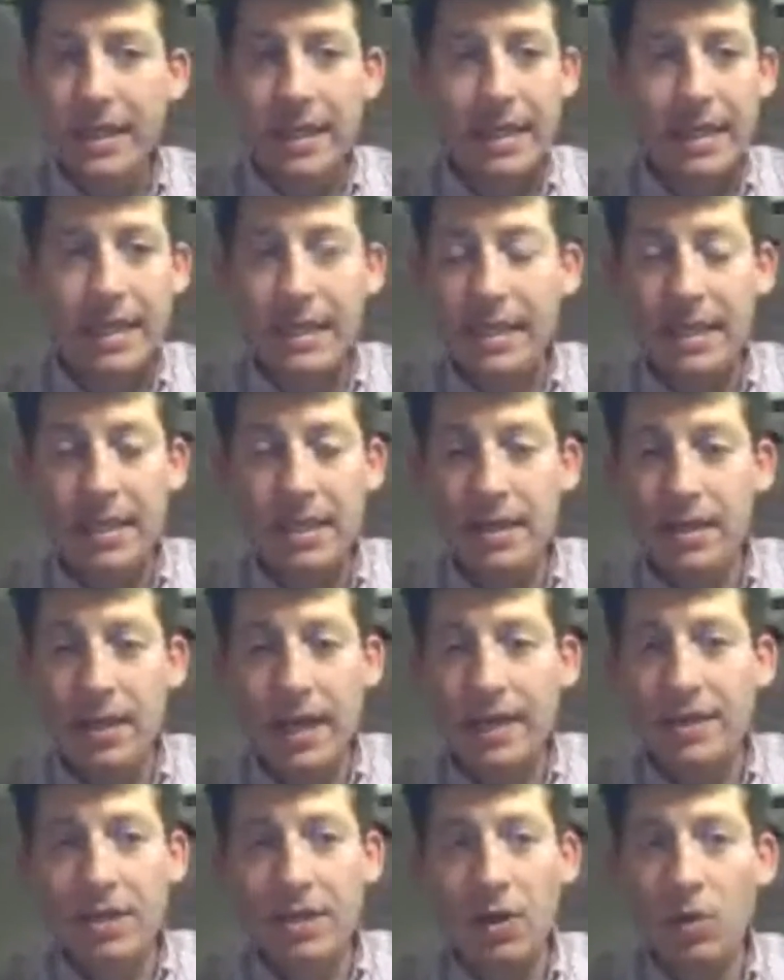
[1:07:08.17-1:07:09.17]

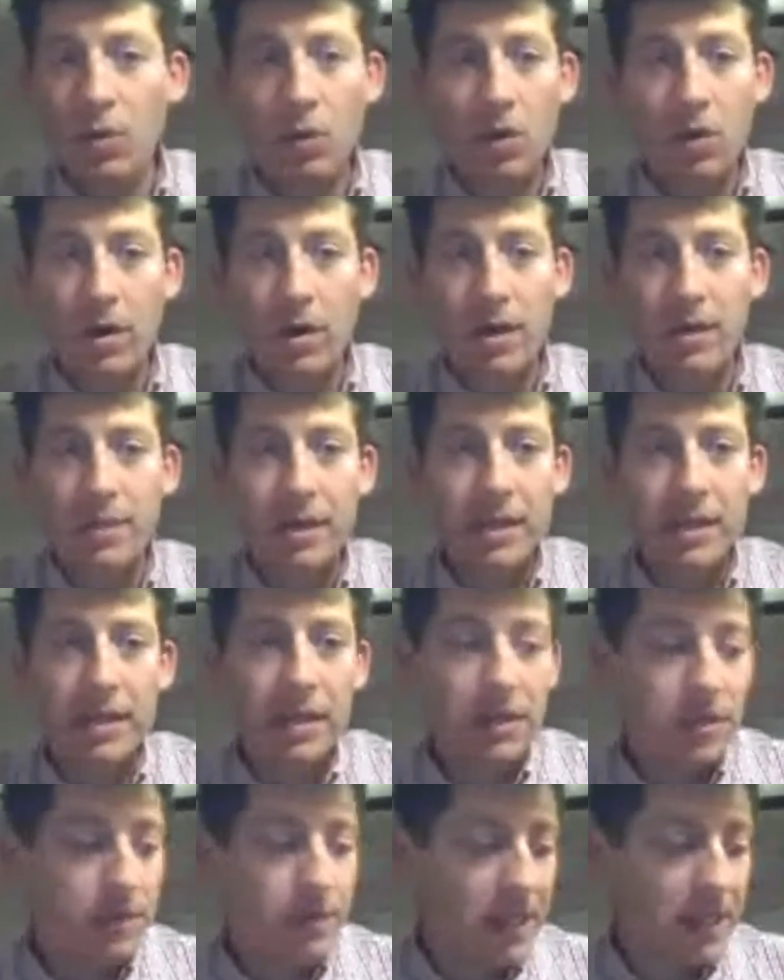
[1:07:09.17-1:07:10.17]
but they
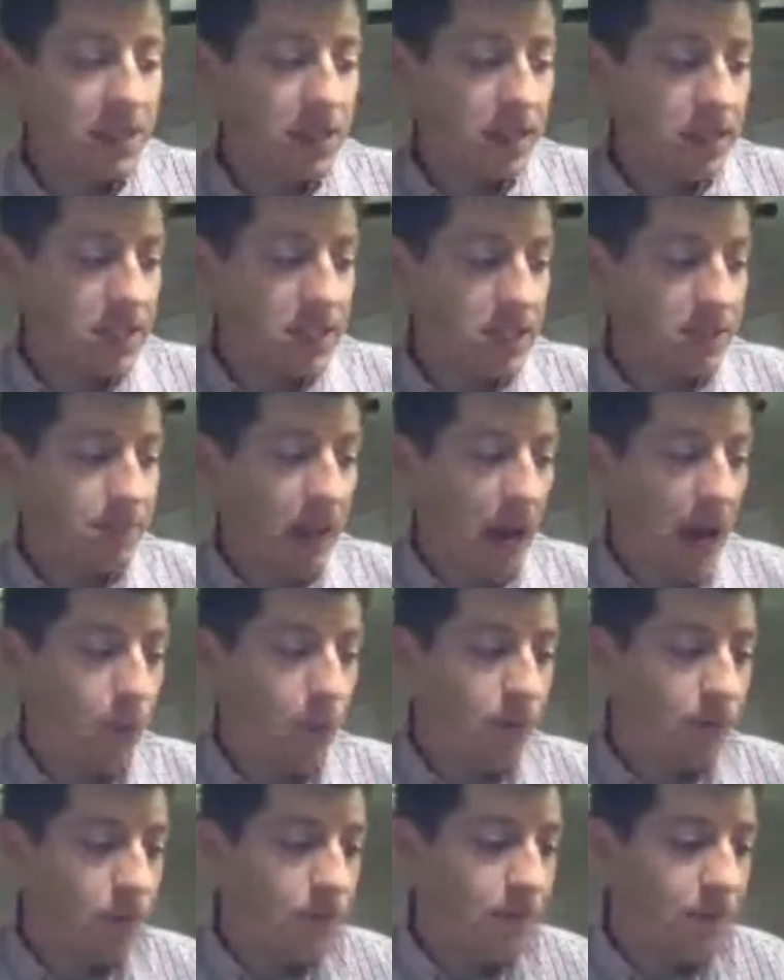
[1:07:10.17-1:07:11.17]
don't work. I mean, there's
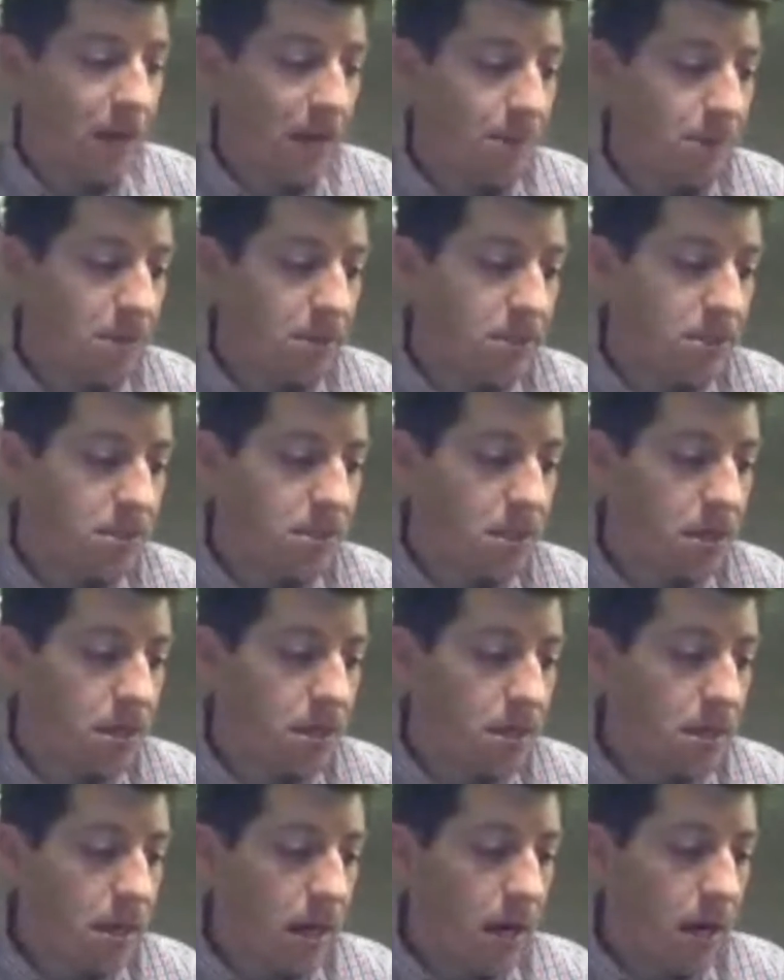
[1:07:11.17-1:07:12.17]
basically just powerful
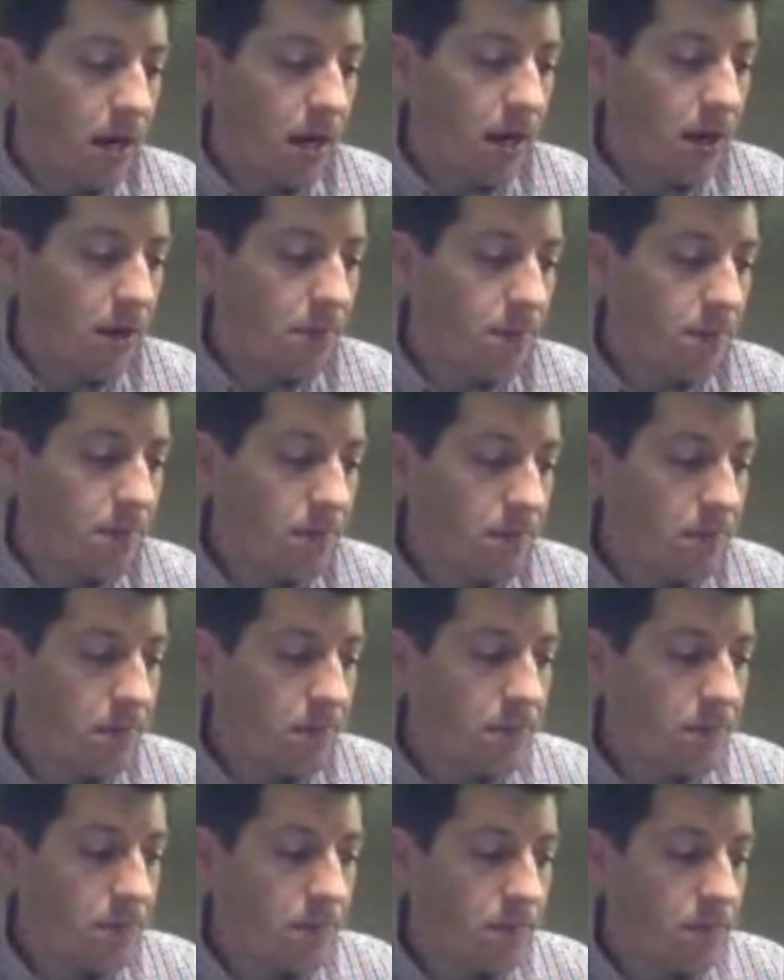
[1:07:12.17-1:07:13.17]
families,
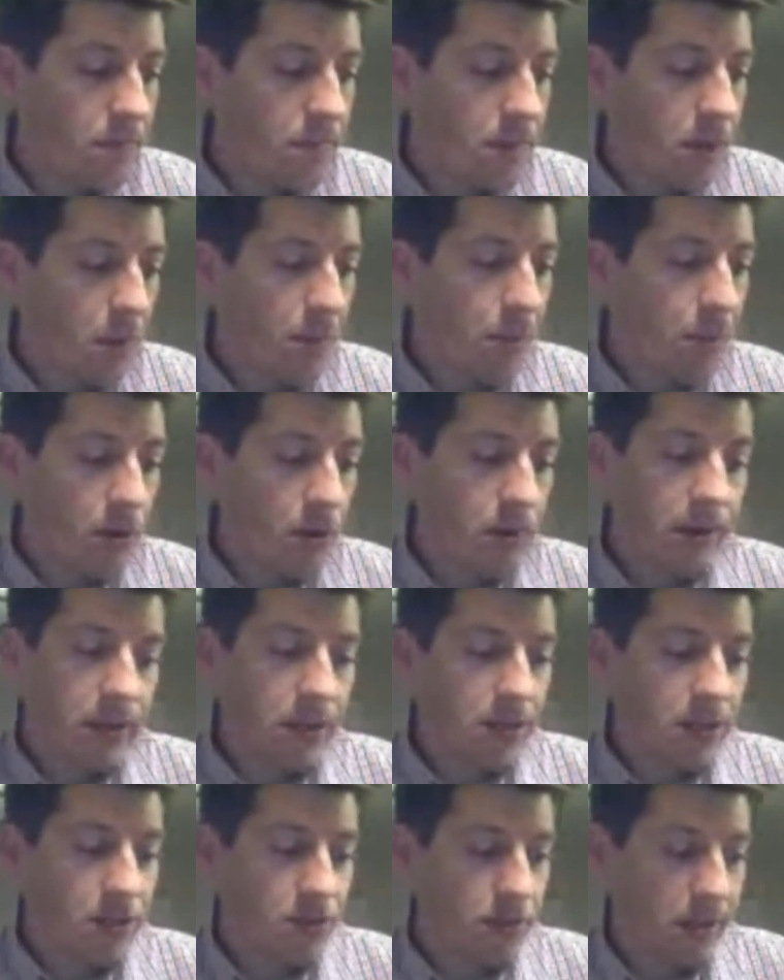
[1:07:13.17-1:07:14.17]
you
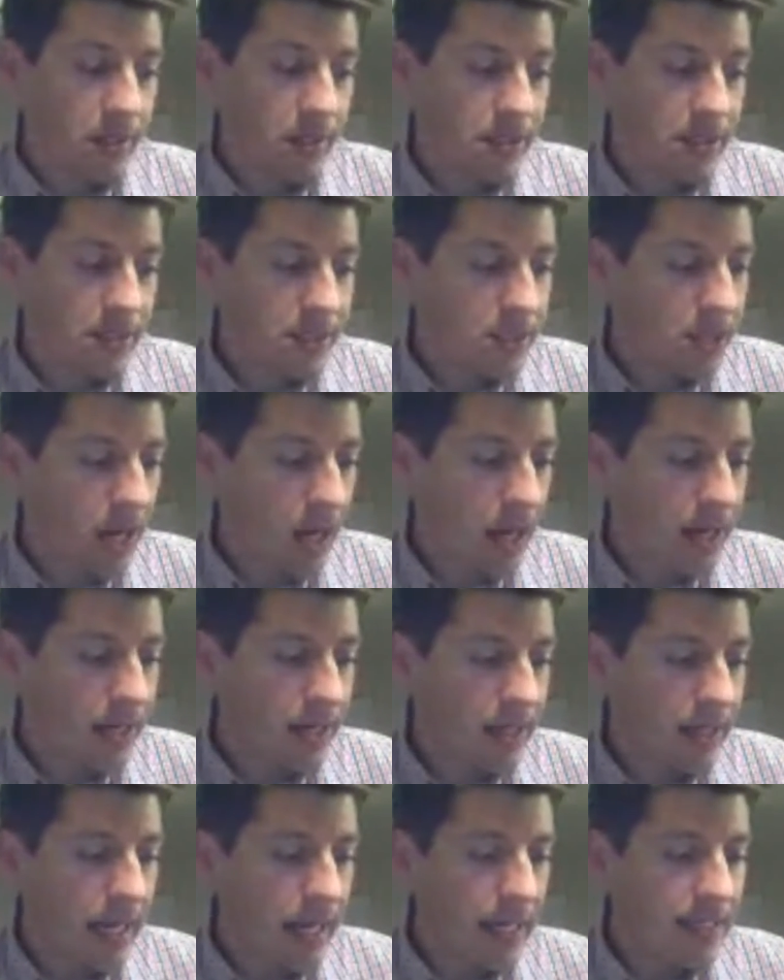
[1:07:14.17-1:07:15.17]
know, pulling the
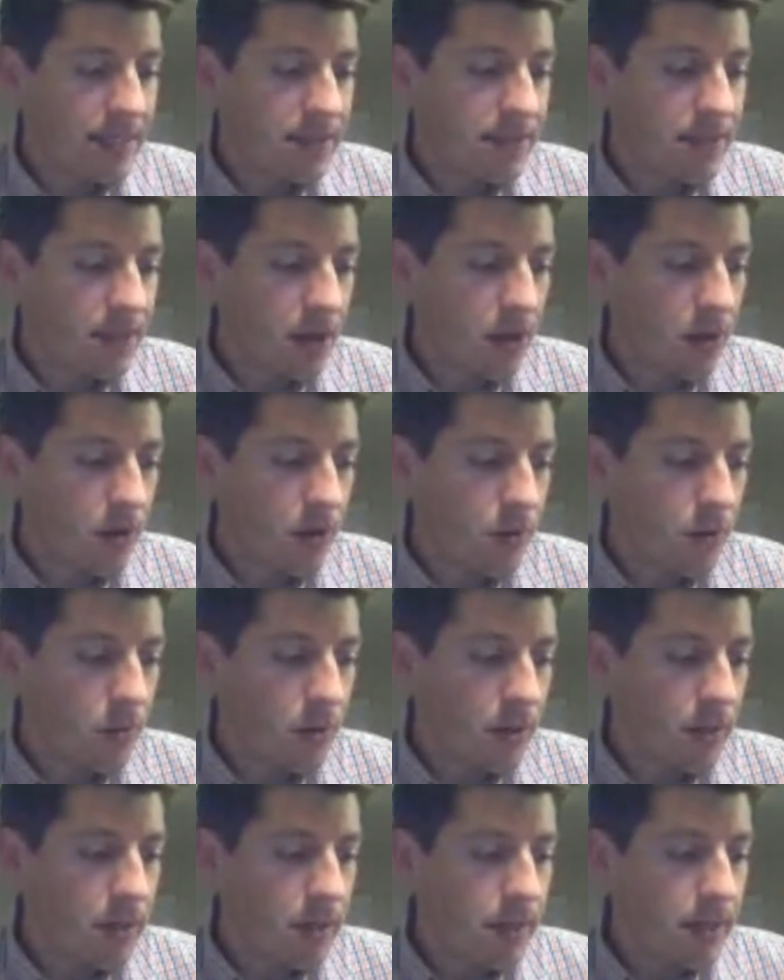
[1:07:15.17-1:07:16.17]
strings in China,
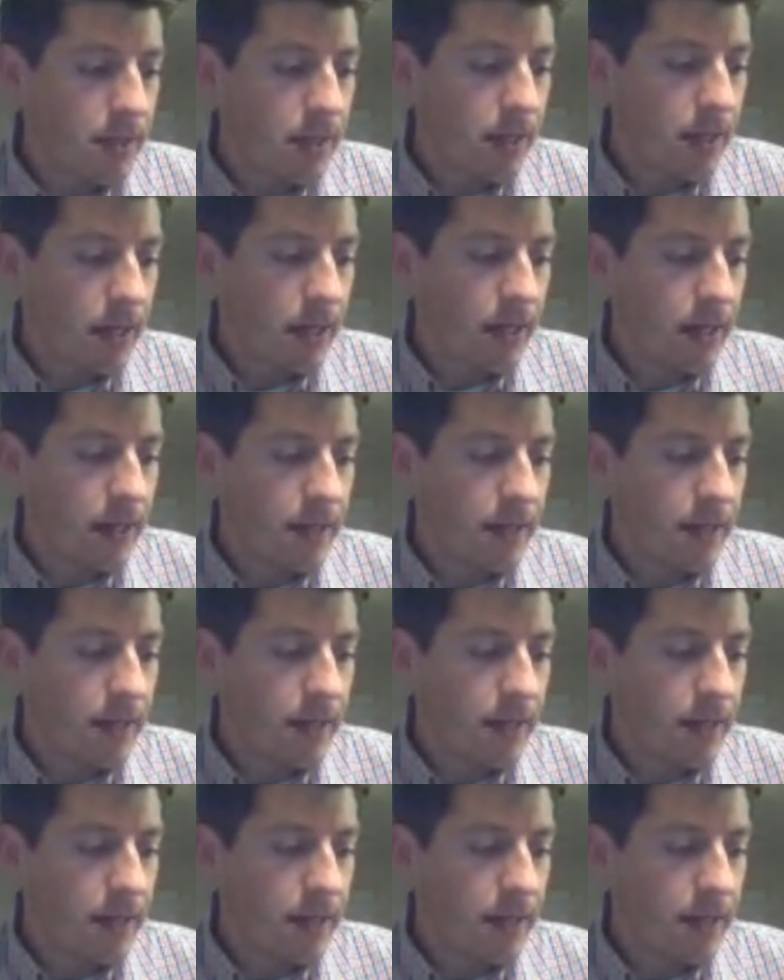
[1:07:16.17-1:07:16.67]
and so